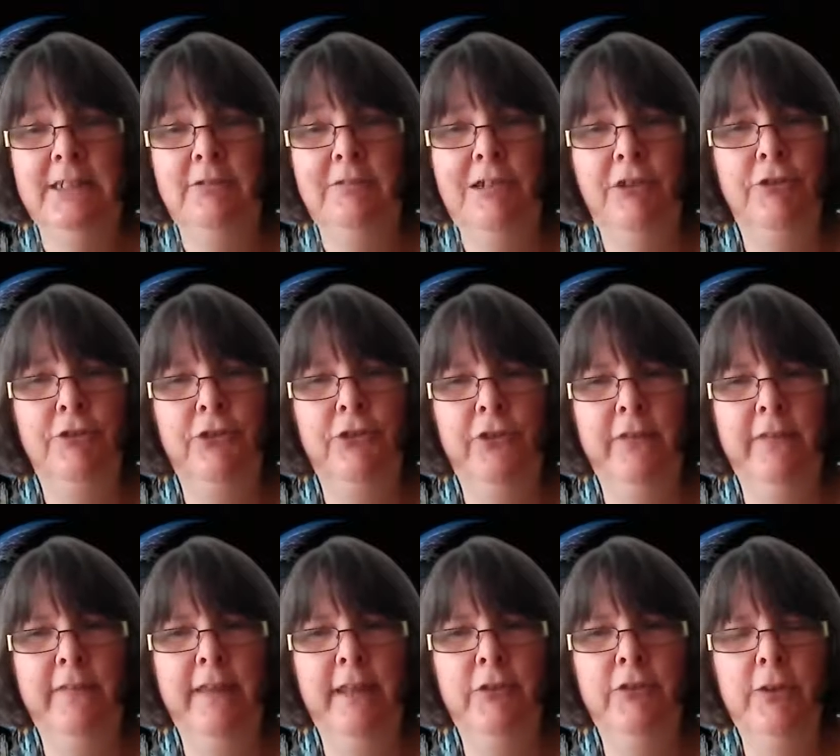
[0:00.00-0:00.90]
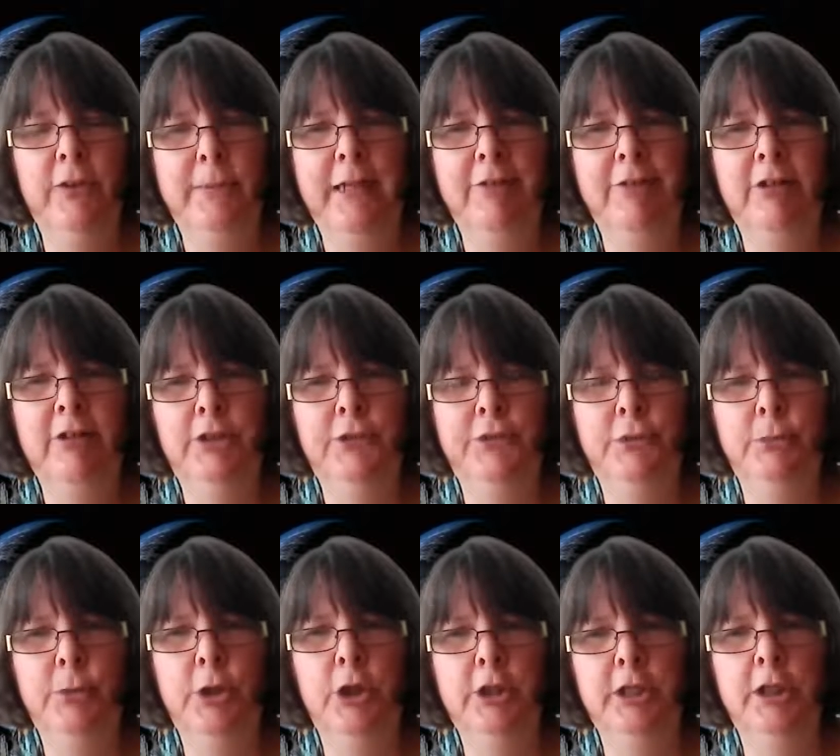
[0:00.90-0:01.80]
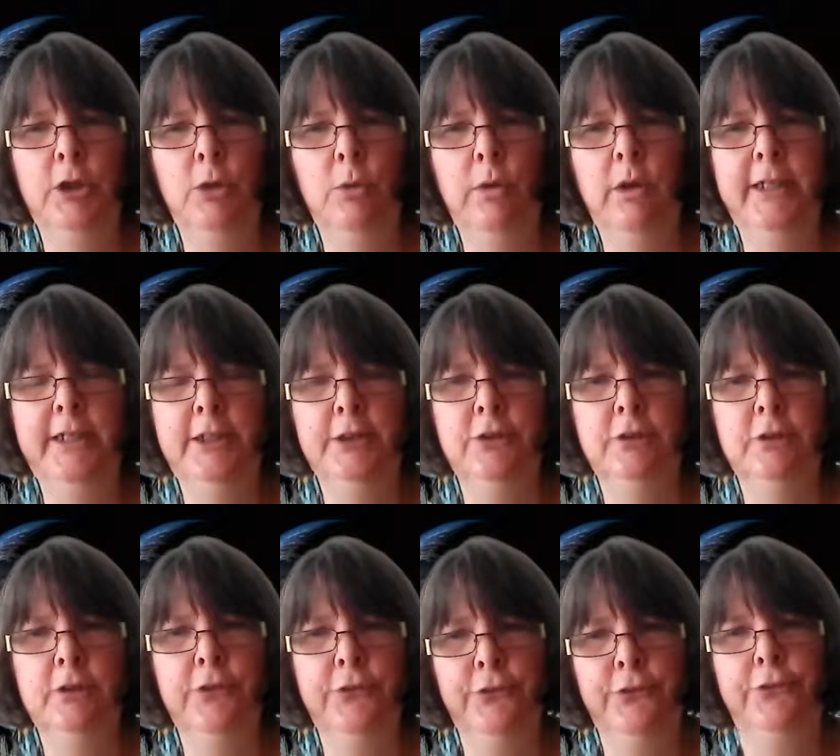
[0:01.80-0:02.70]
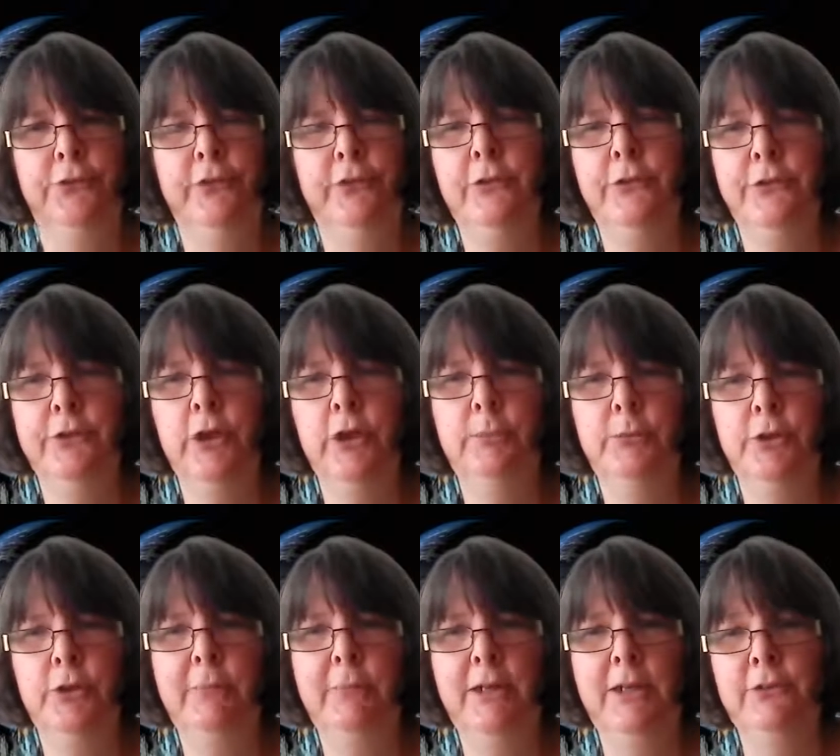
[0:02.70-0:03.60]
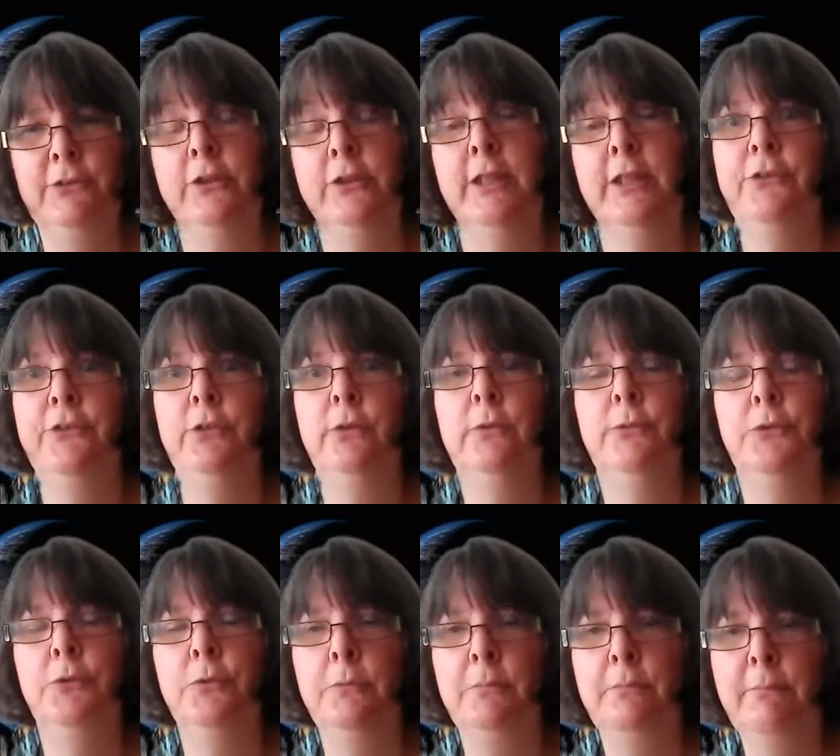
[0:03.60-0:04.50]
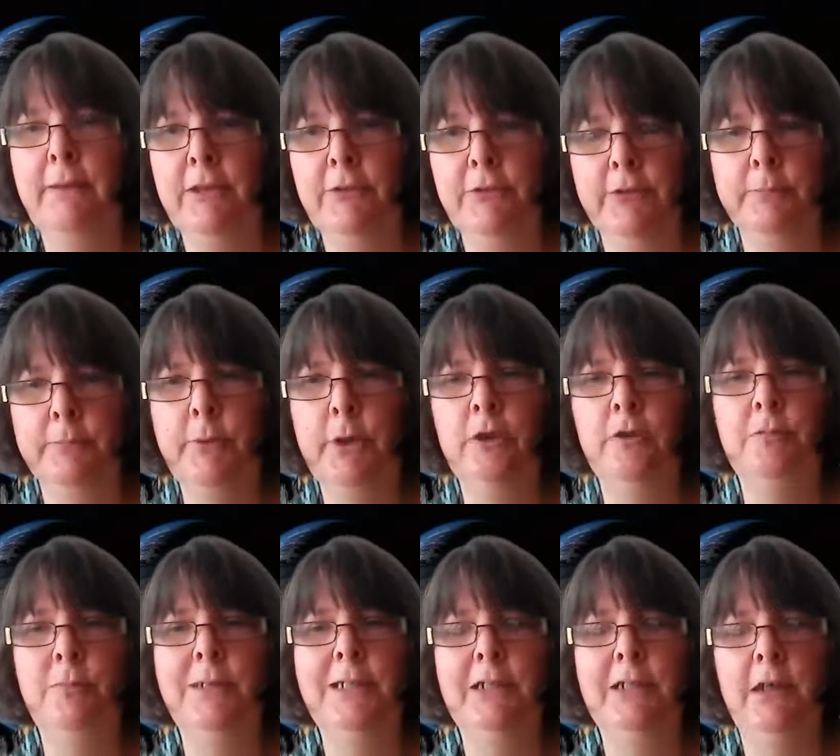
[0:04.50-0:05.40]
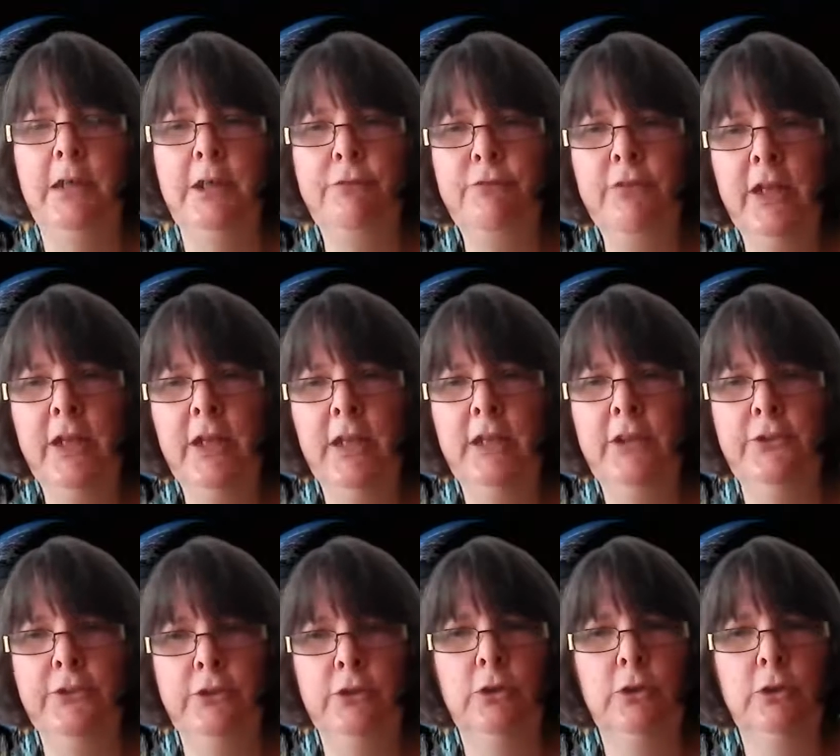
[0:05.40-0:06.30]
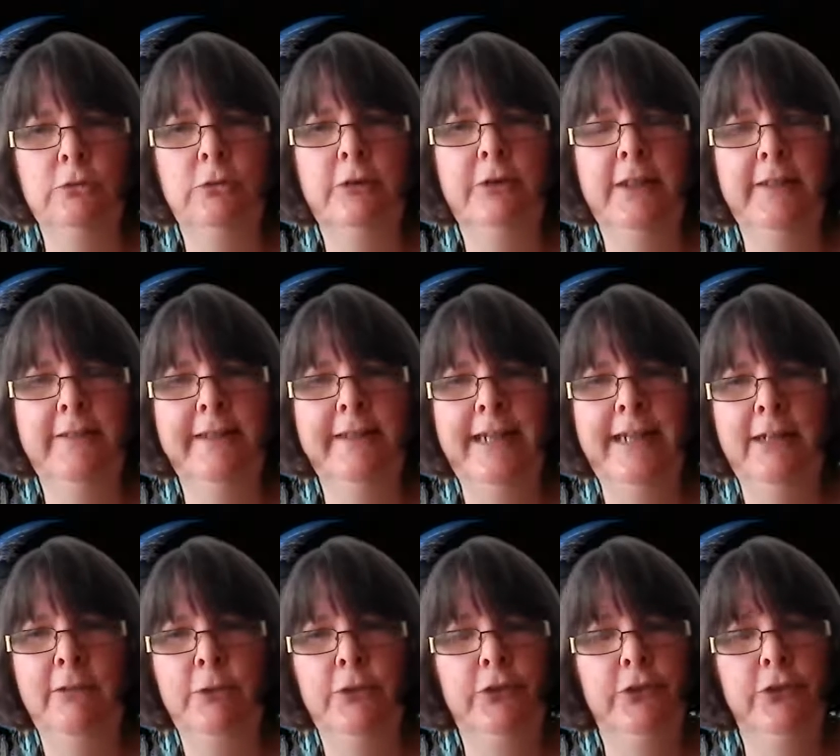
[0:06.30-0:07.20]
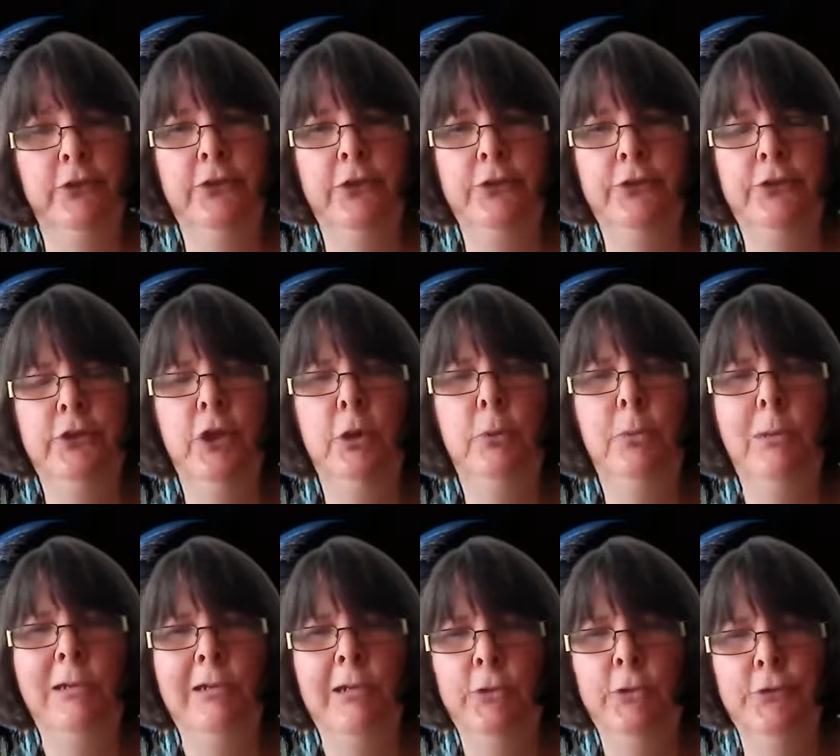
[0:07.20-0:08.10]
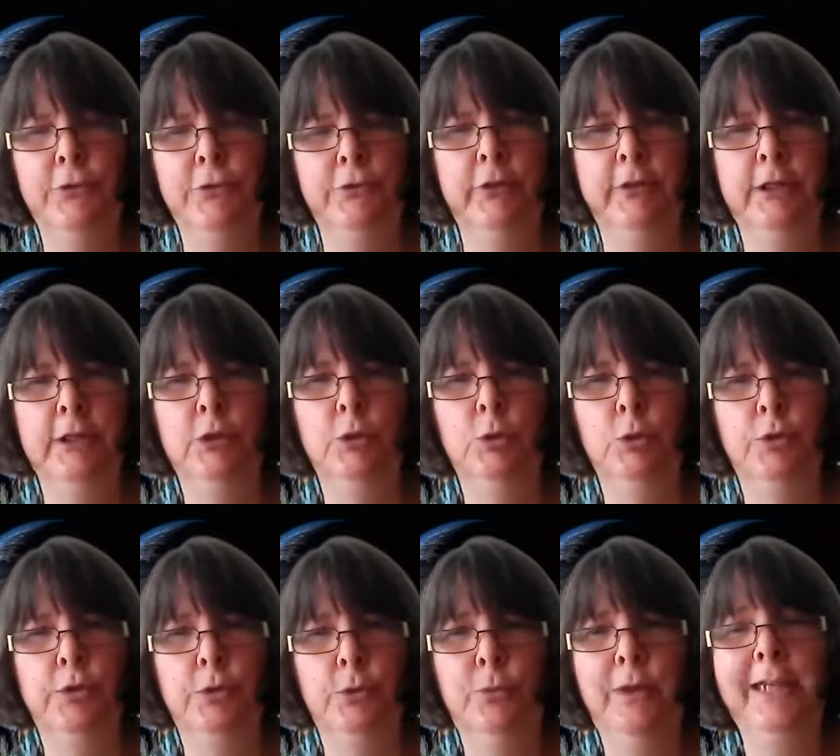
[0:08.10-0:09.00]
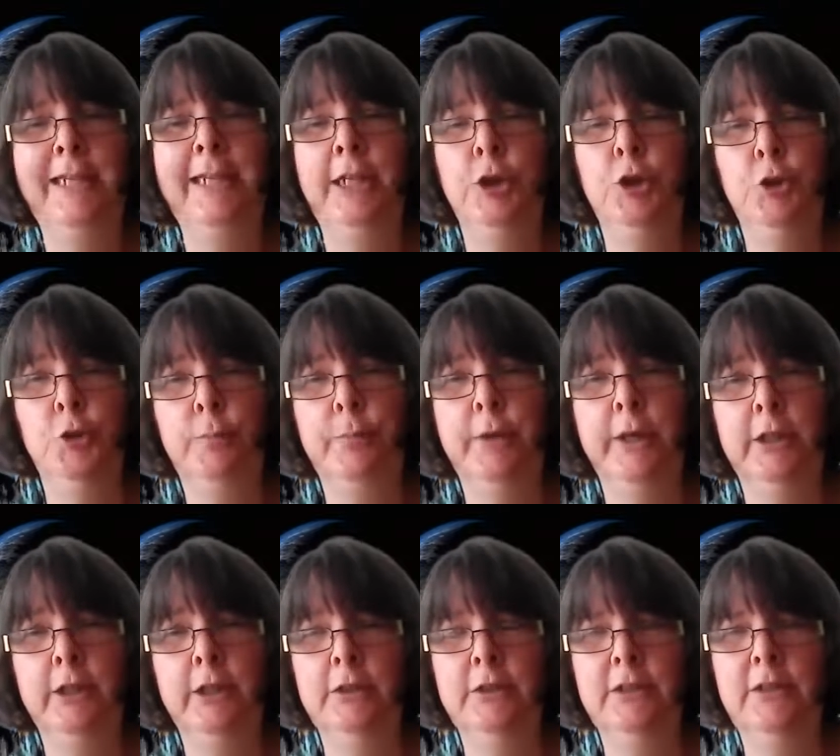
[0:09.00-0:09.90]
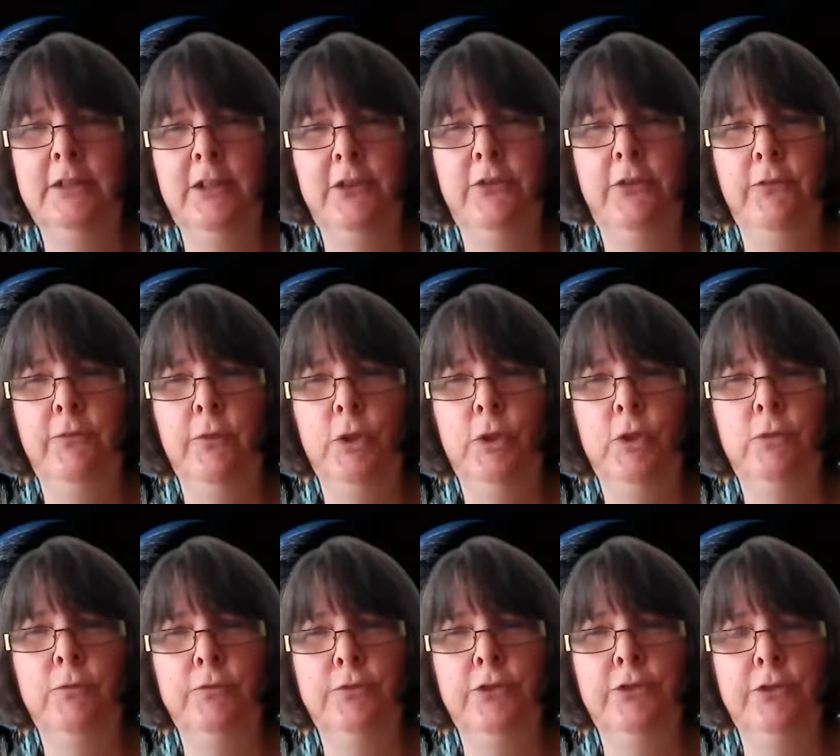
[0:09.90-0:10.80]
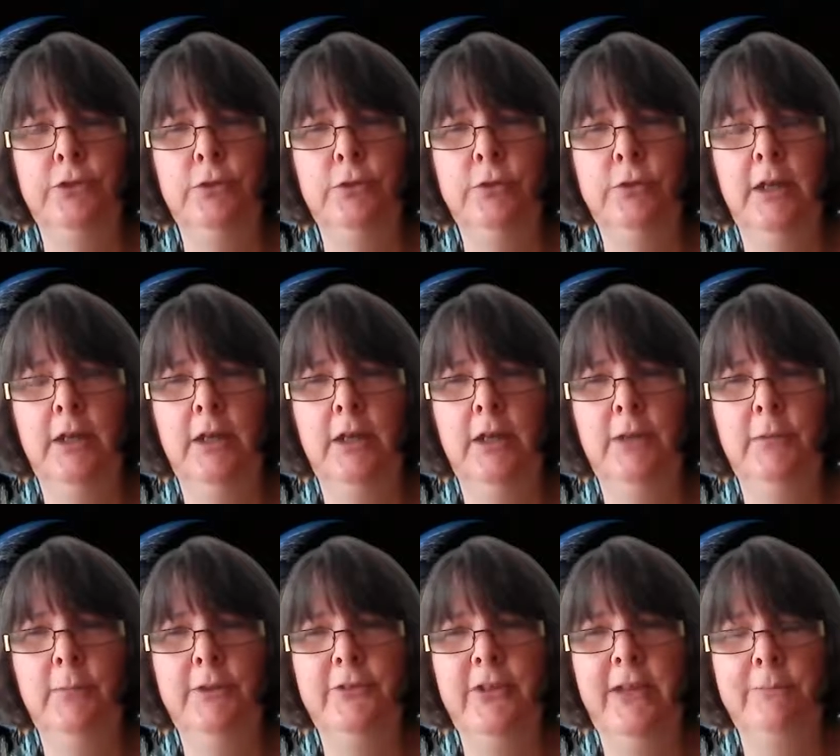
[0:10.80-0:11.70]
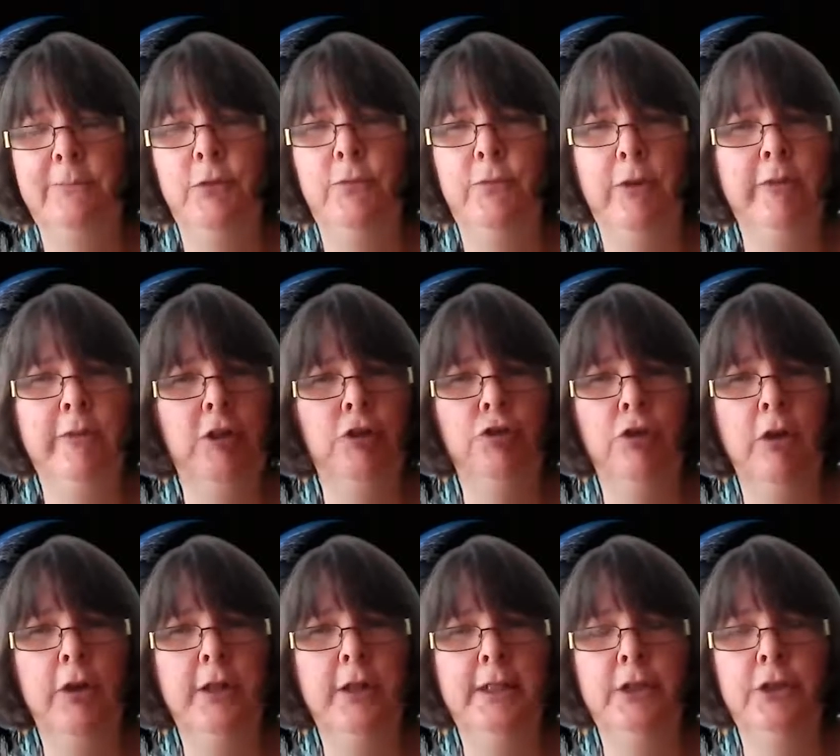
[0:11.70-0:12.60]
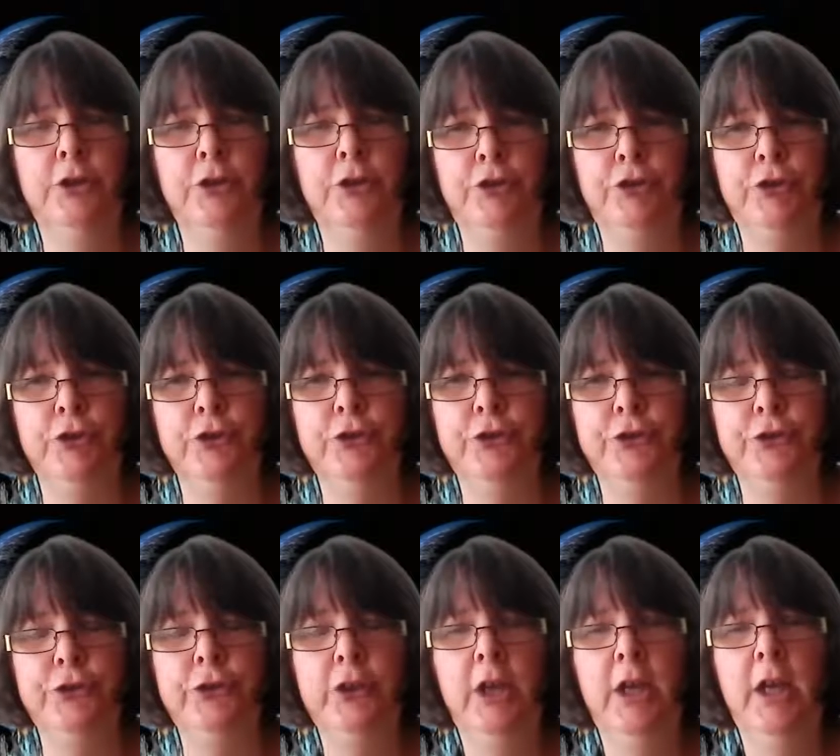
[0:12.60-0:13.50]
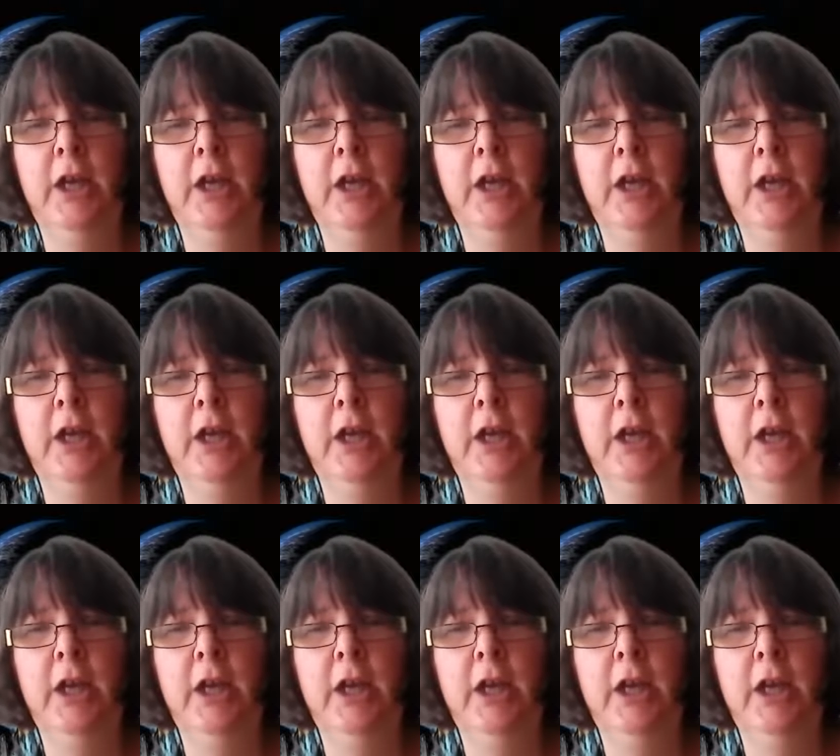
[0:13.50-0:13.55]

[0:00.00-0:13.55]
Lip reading: really interesting things up there. I used to work in Hawaii because there's telescopes on the mountain there, so it was an amazing part of my life. There's a colony there which exists nowhere else of something called the Wekiu bug, and it's evolved to adapt to very dry conditions,